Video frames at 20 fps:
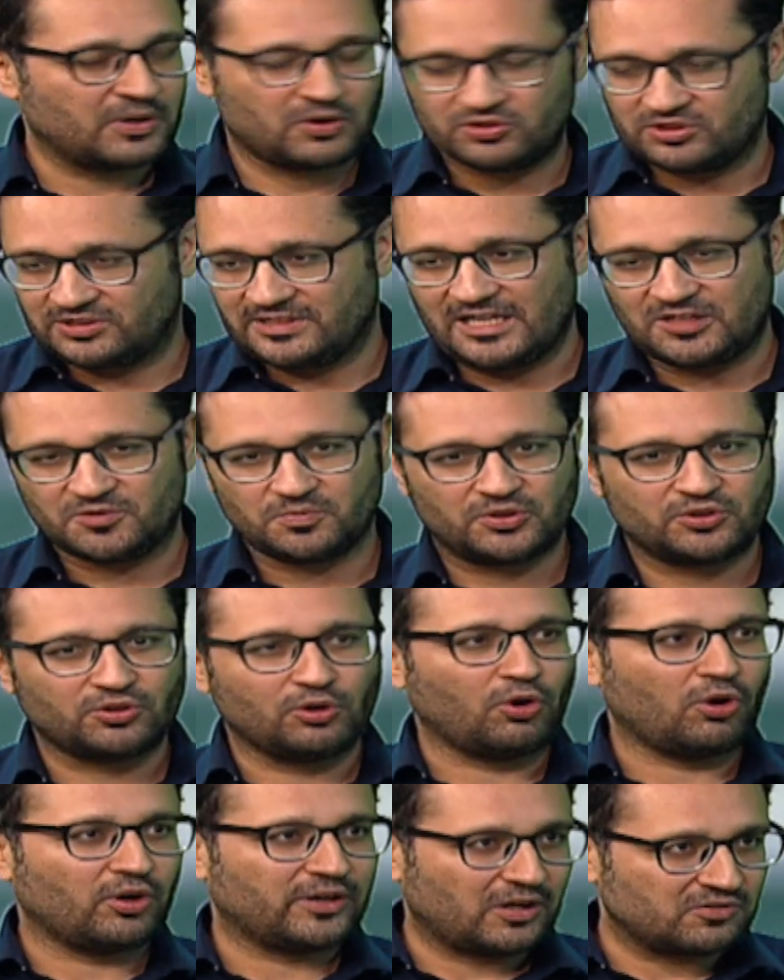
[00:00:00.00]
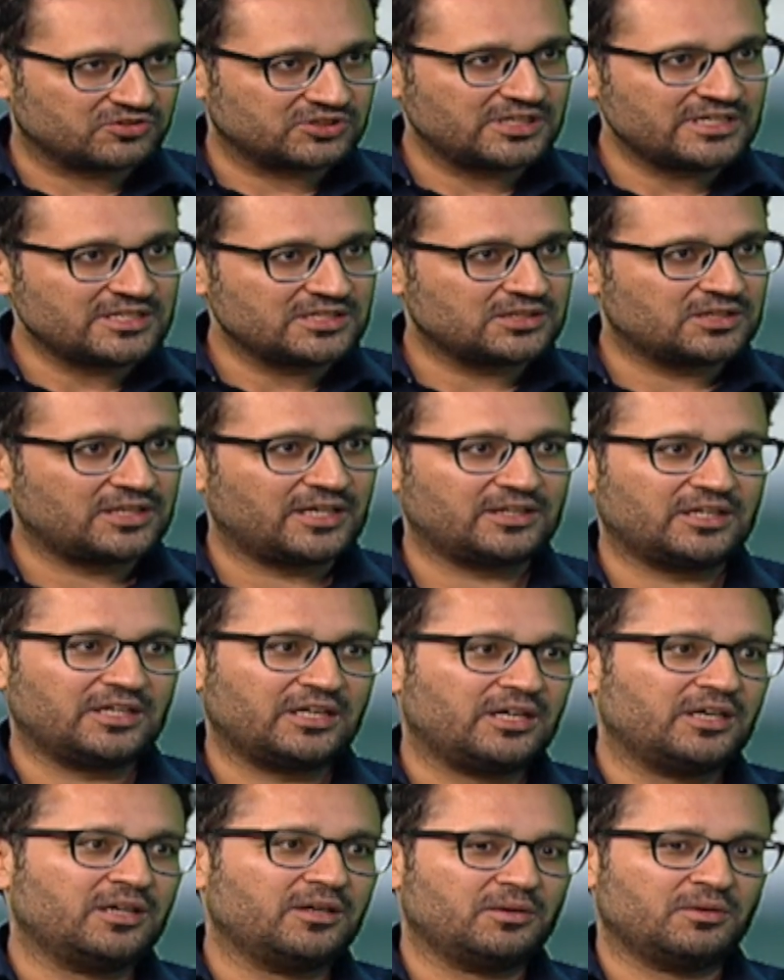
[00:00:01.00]
Because that's what the law now says,
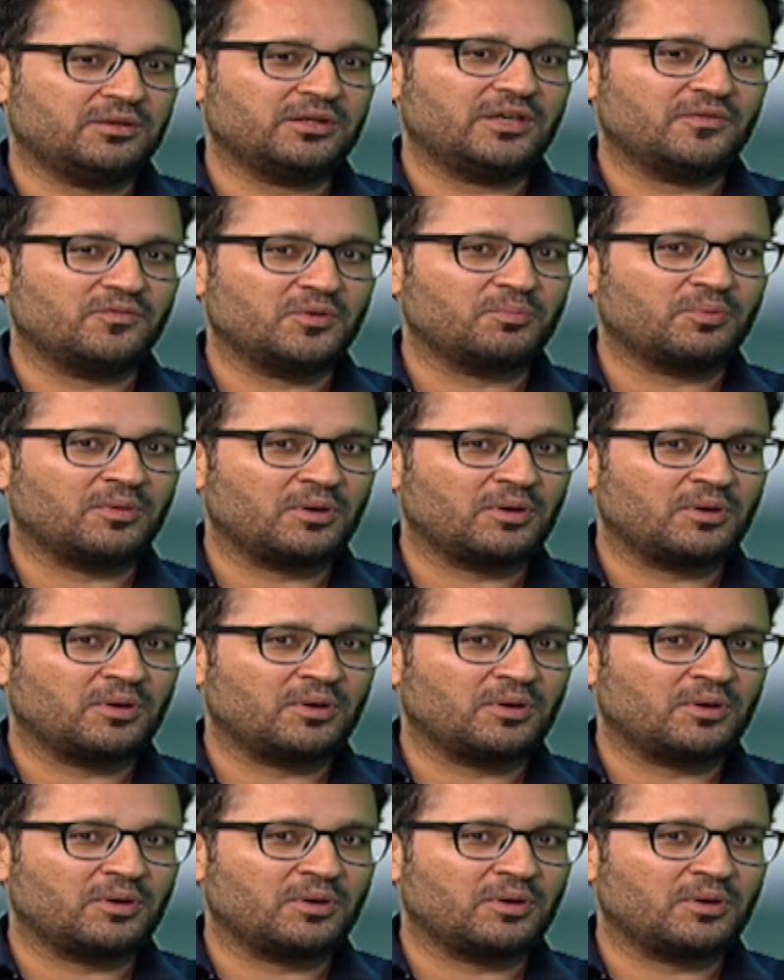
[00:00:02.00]
that they